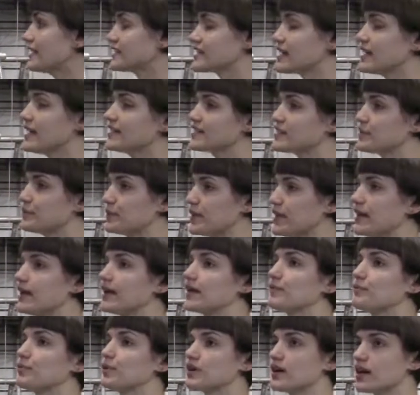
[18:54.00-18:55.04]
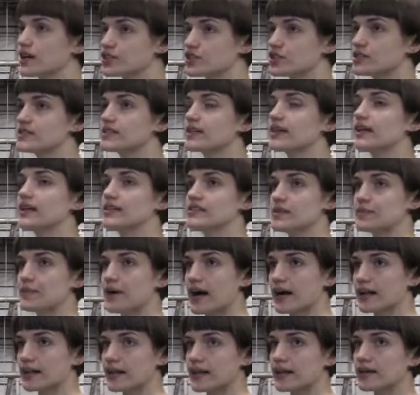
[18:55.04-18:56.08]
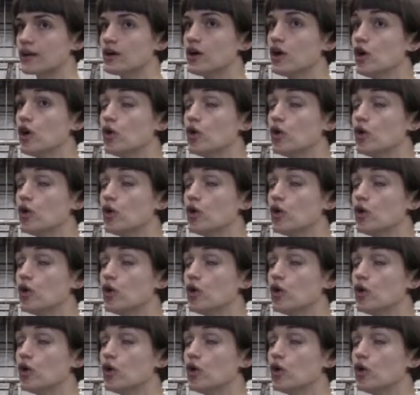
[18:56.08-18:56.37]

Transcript: It's a big production to get into bottling.